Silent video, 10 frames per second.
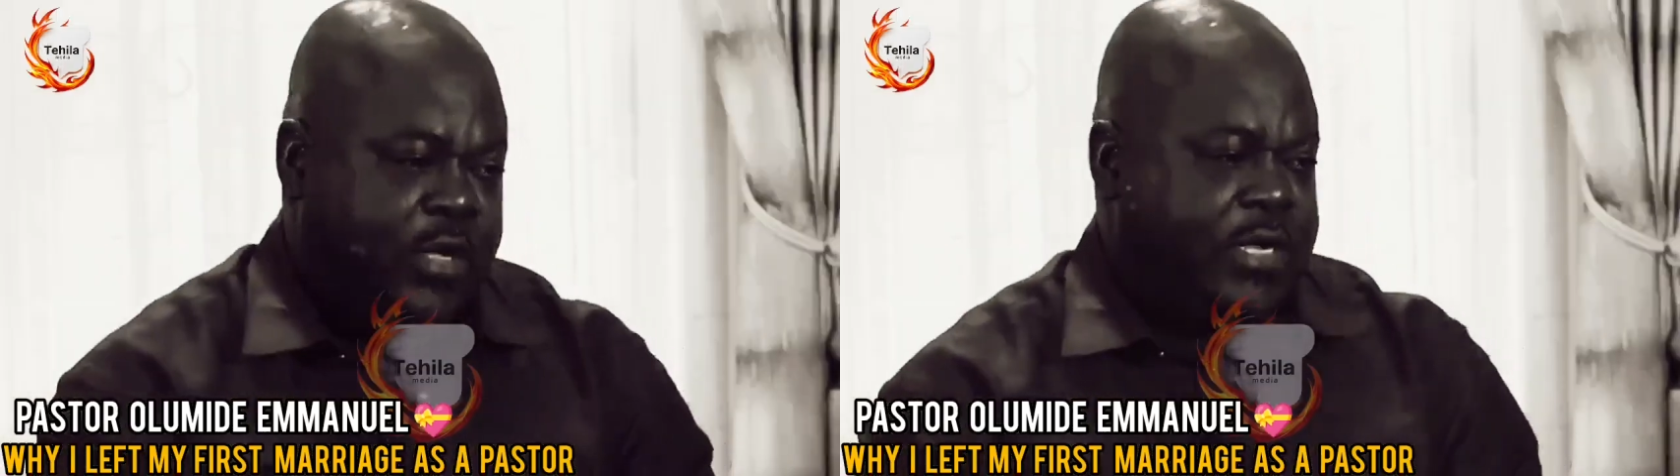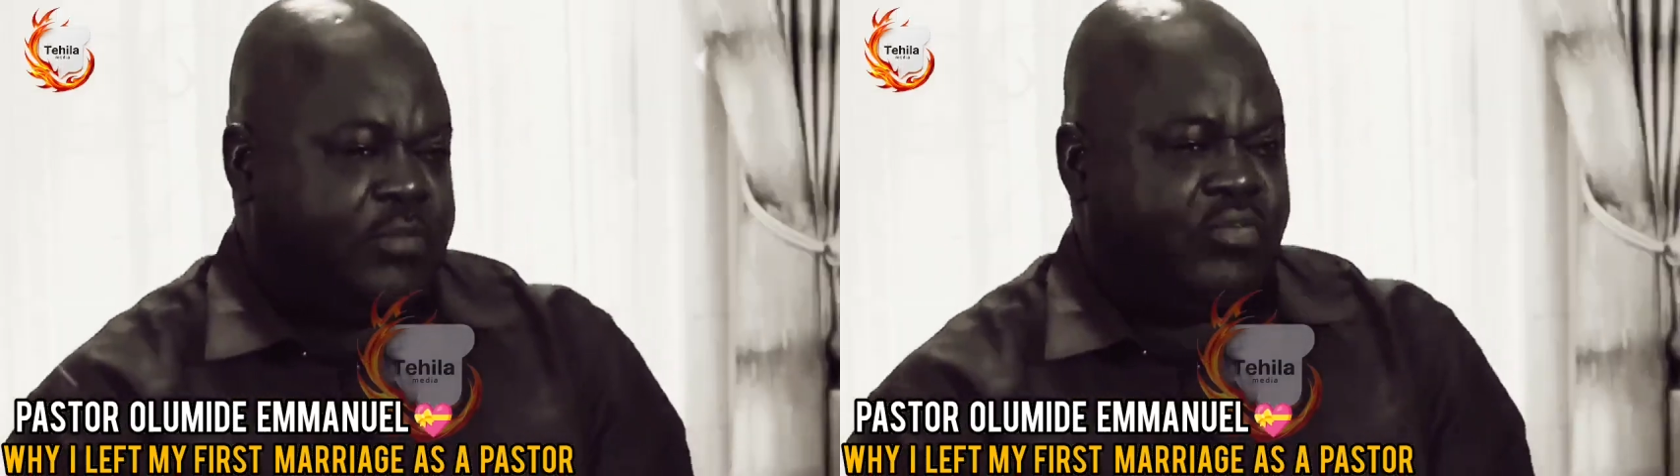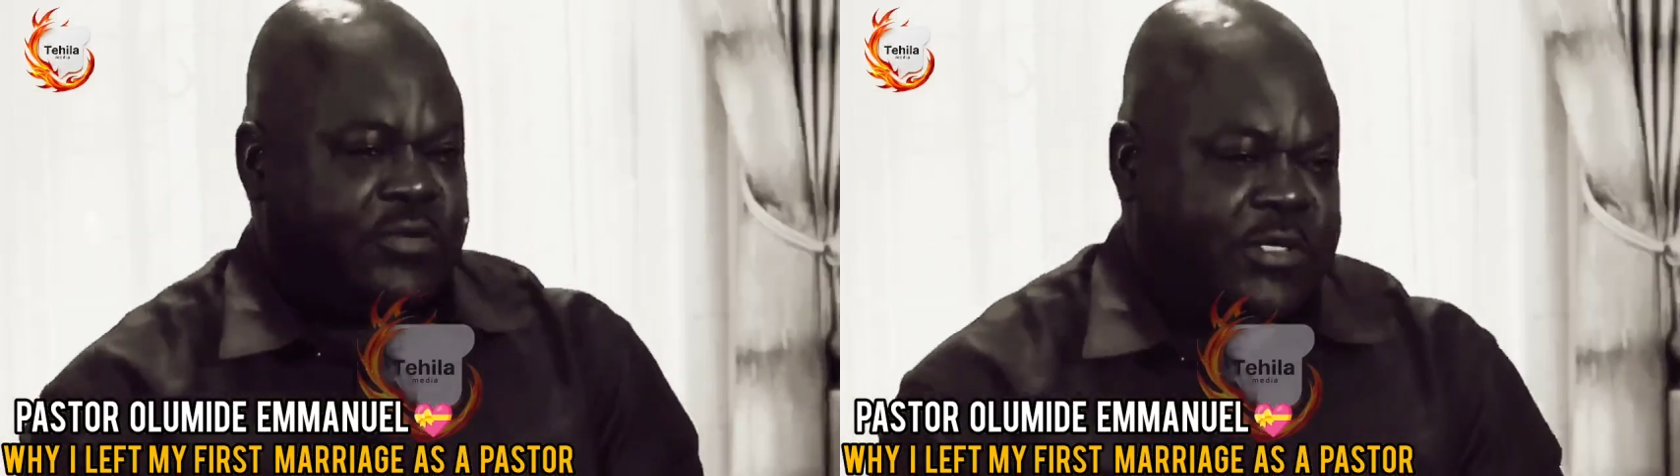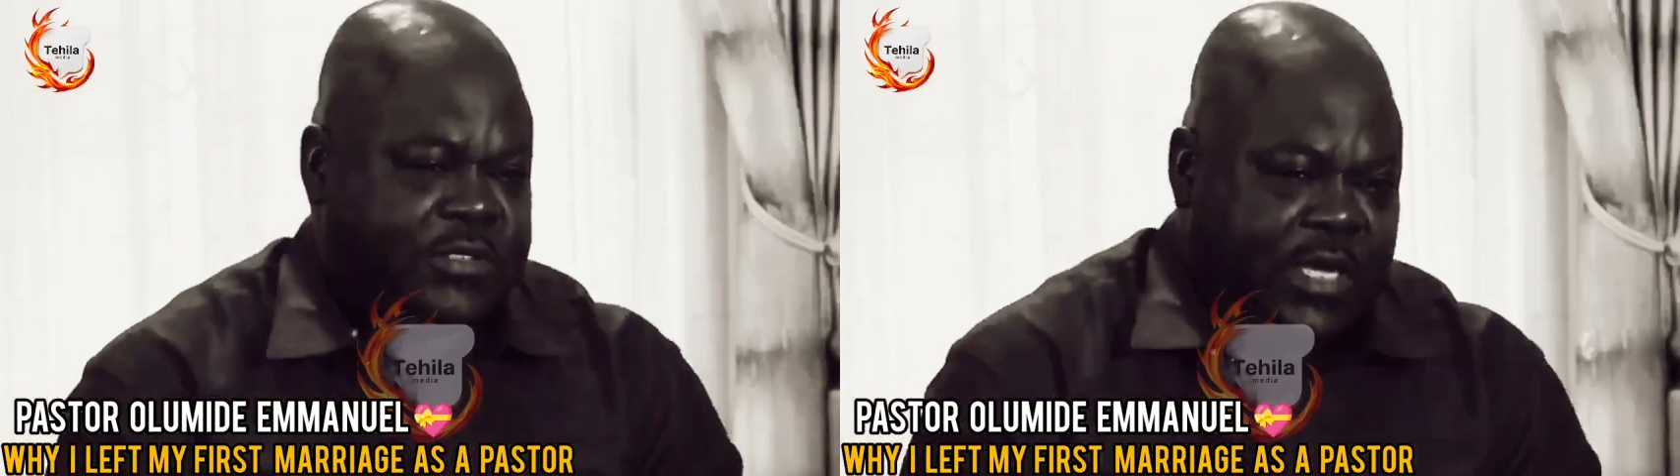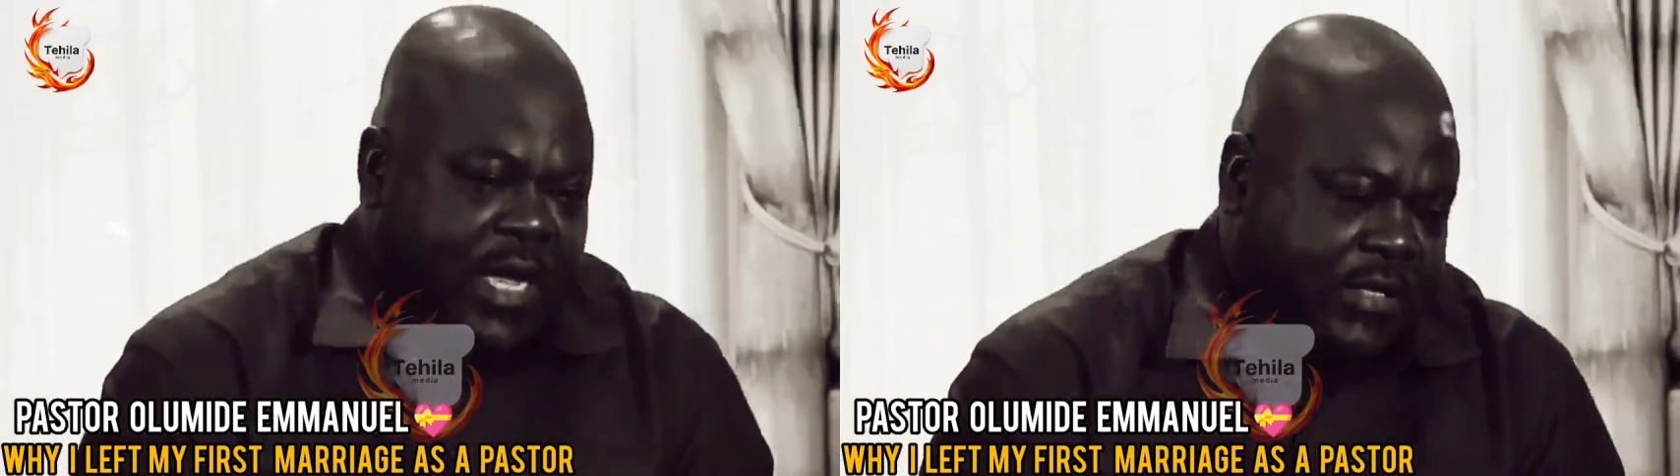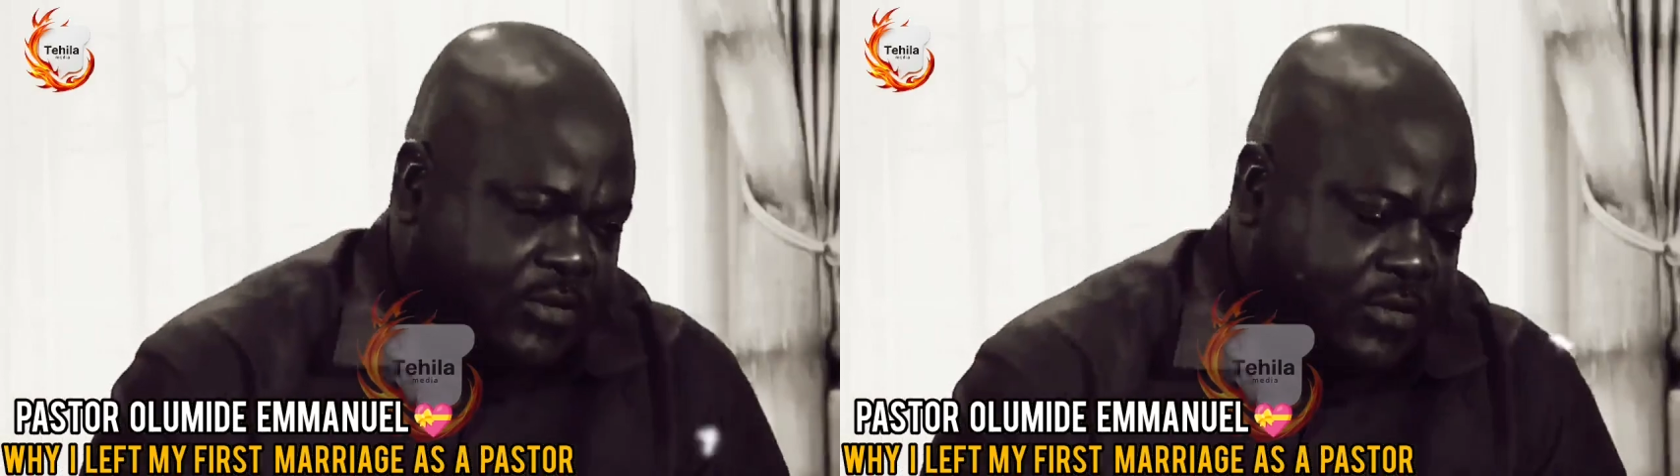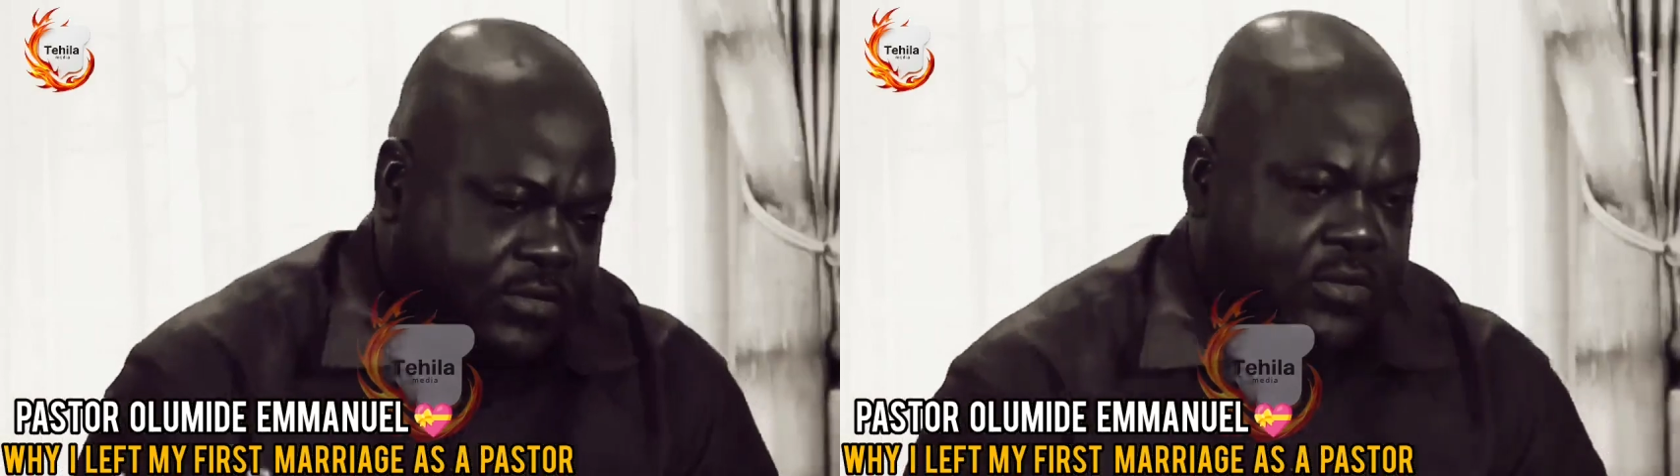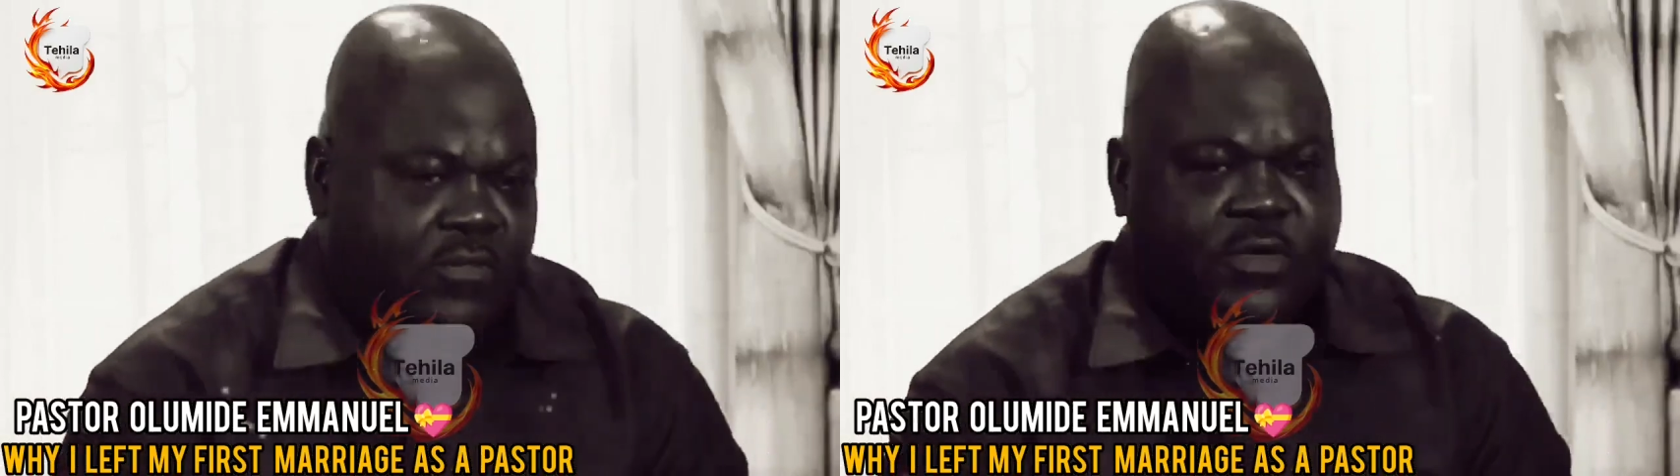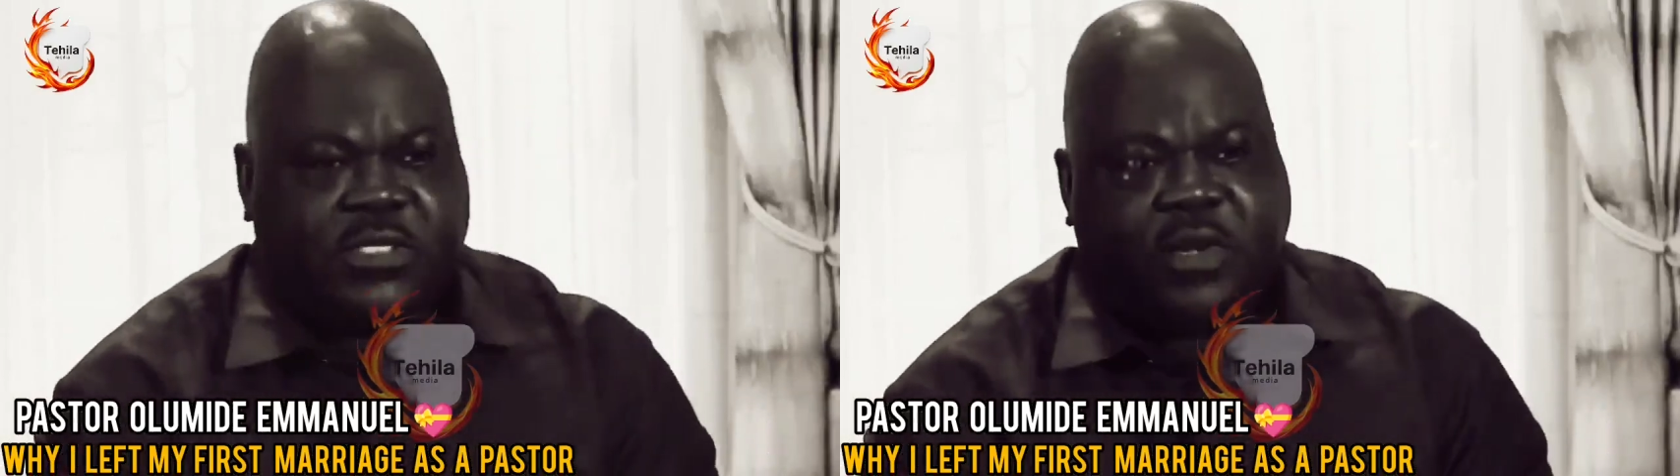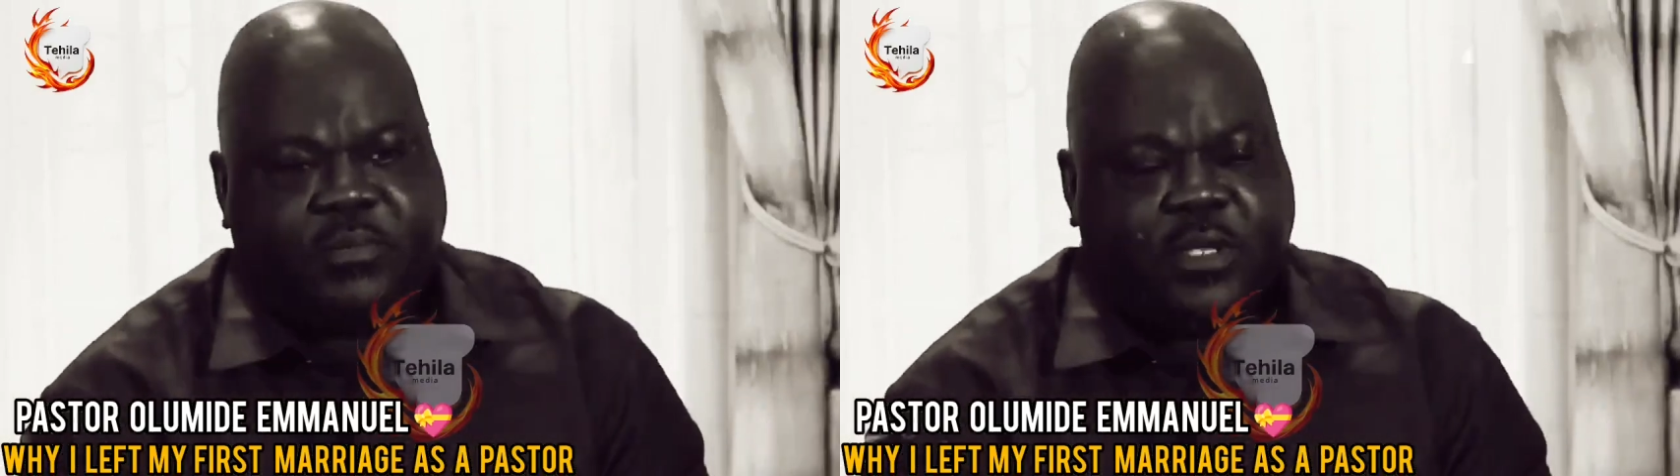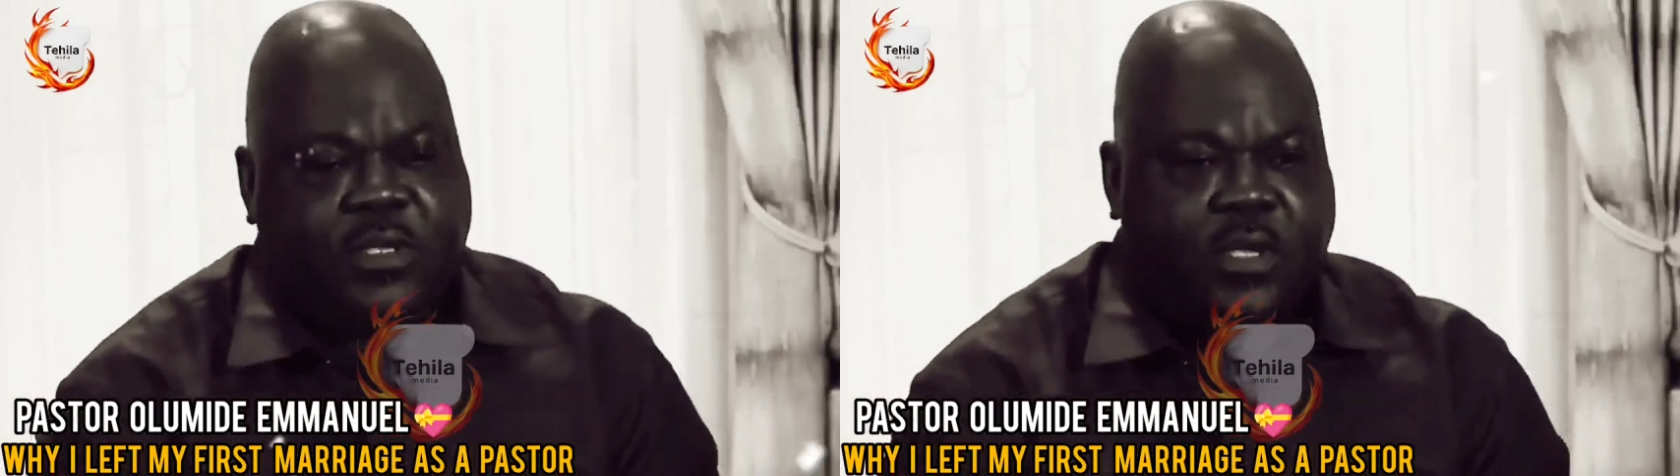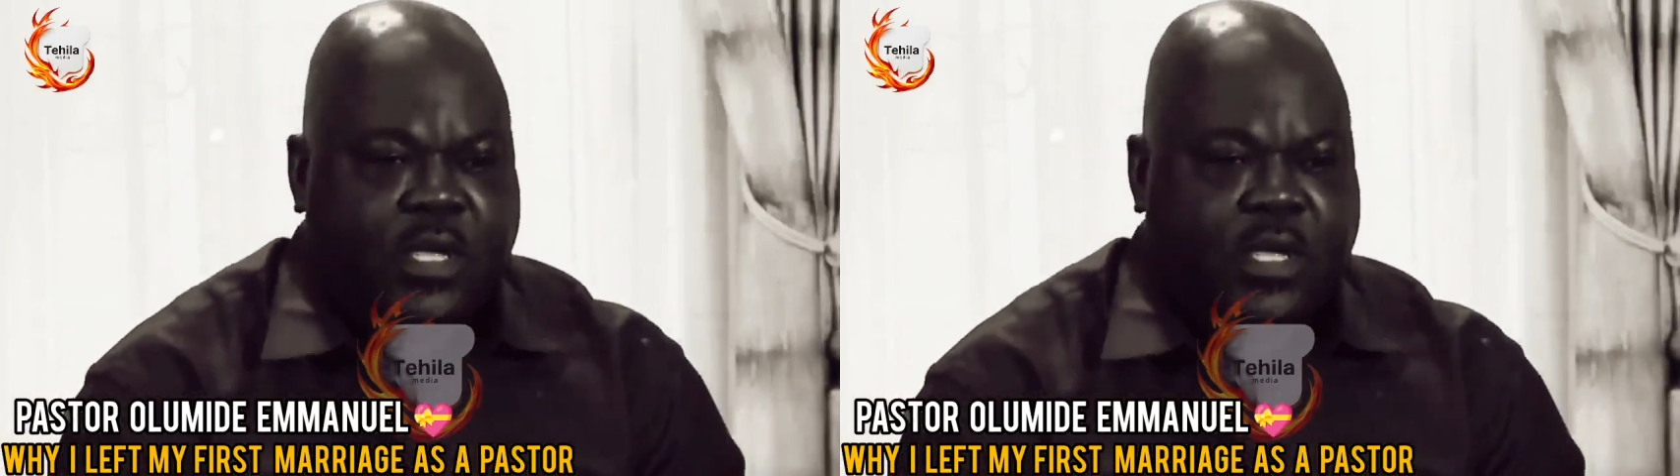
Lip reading: your healing process. I had to go for therapy.